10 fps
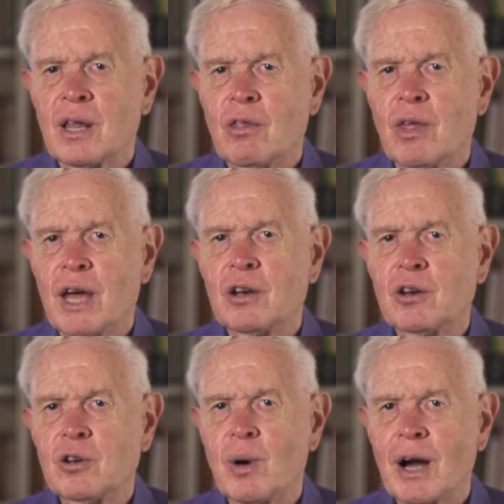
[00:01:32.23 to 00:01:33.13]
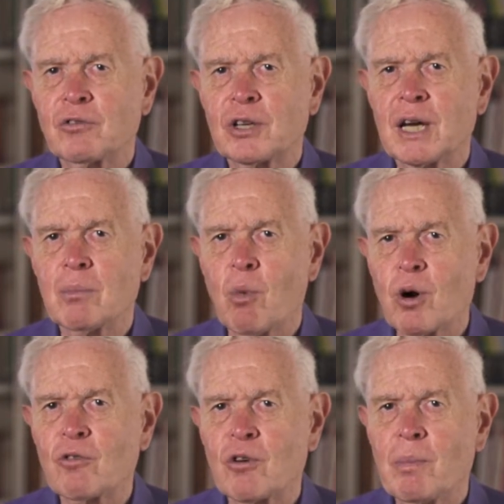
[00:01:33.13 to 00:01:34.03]
then you have to get
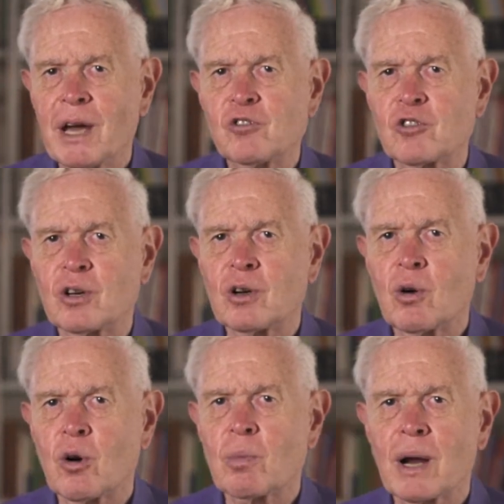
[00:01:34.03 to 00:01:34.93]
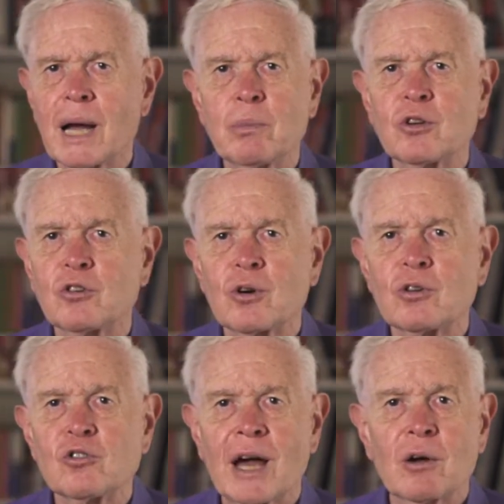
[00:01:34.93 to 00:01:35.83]
more information, or perhaps it
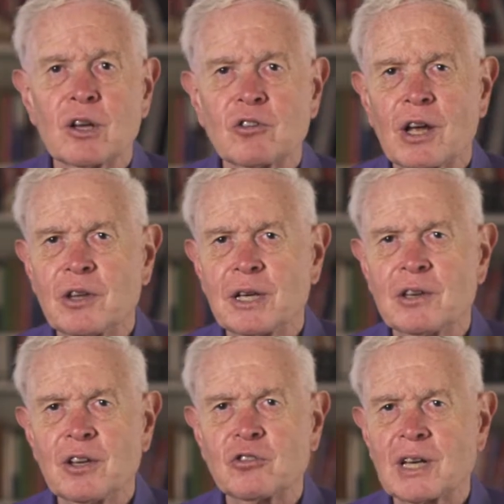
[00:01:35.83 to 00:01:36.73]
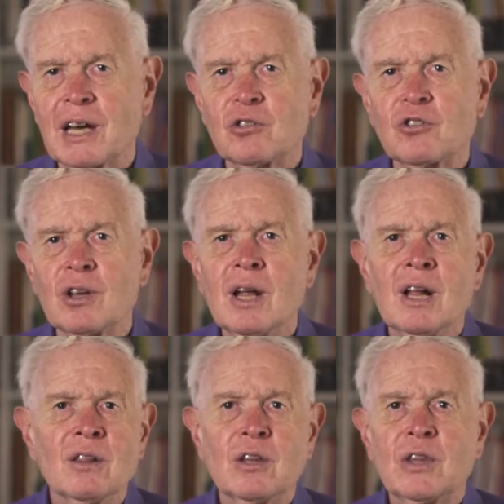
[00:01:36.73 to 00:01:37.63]
turns out, as I think in this case,
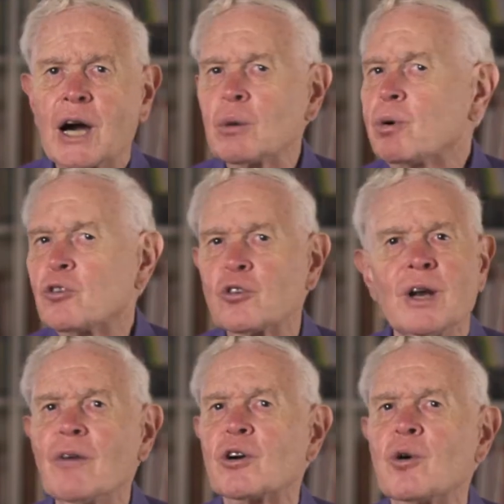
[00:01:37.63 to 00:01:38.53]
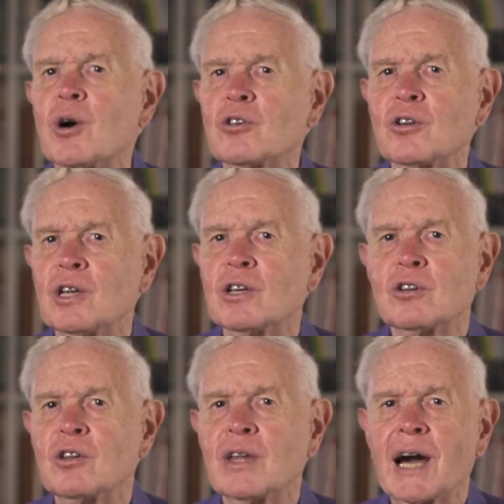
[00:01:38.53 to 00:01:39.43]
that the outputs are never going to
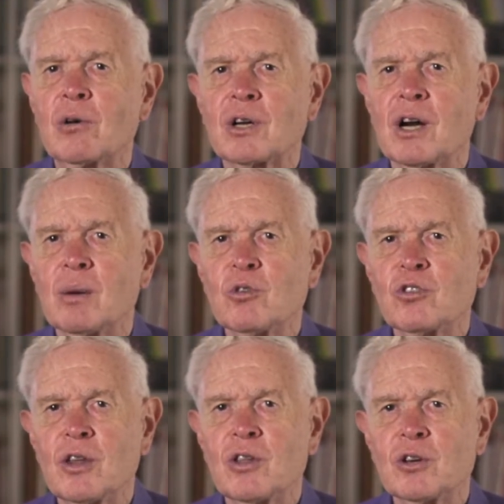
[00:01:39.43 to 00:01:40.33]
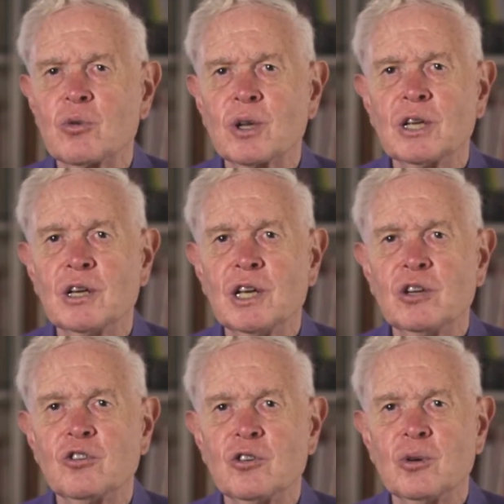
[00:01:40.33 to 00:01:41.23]
lead to the outcomes and that you really
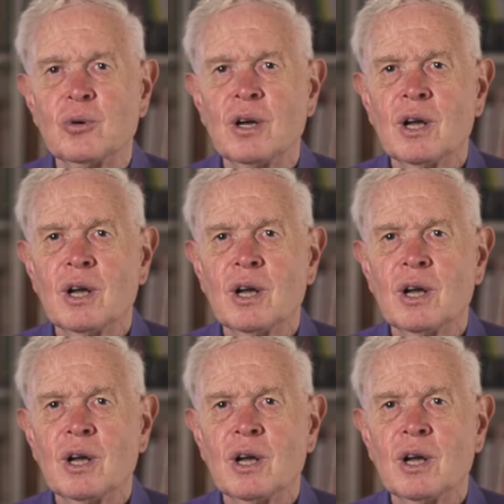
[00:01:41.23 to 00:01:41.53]
need to